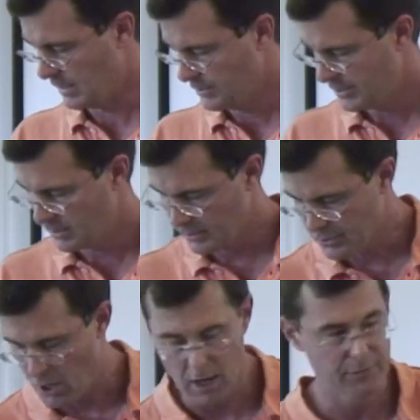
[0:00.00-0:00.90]
innocent
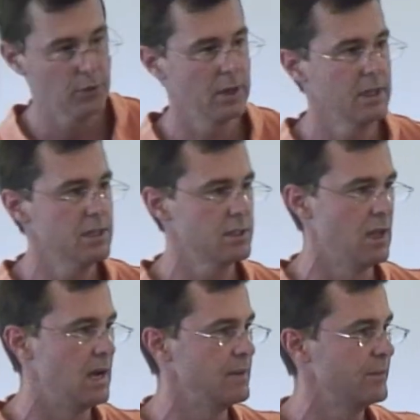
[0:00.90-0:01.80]
is offering his
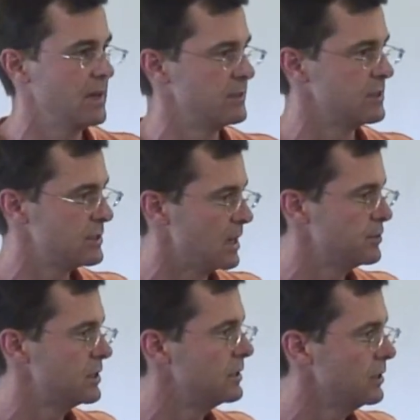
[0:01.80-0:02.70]
life as a
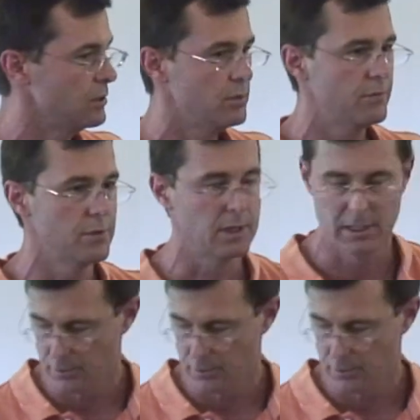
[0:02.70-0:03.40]
substitute for the